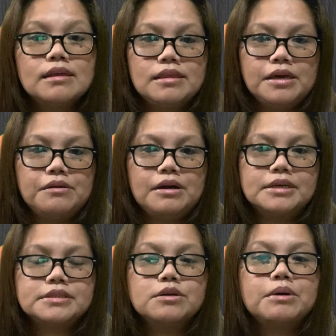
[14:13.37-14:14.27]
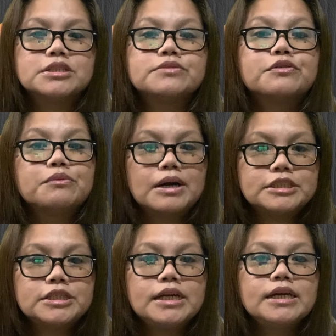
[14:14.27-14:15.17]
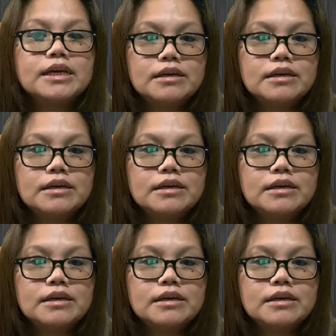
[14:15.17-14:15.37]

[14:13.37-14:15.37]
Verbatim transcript: Thank you guys so much for watching.